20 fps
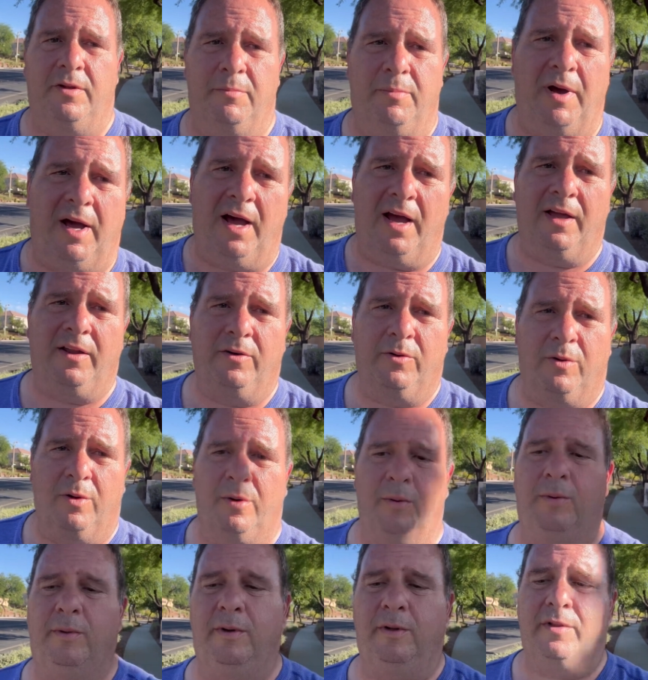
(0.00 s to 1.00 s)
to buy,
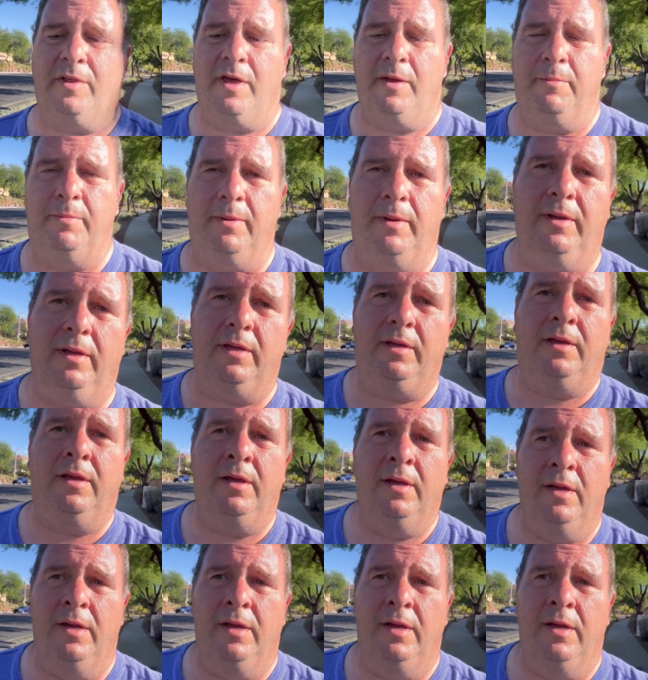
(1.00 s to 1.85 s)
nor will they be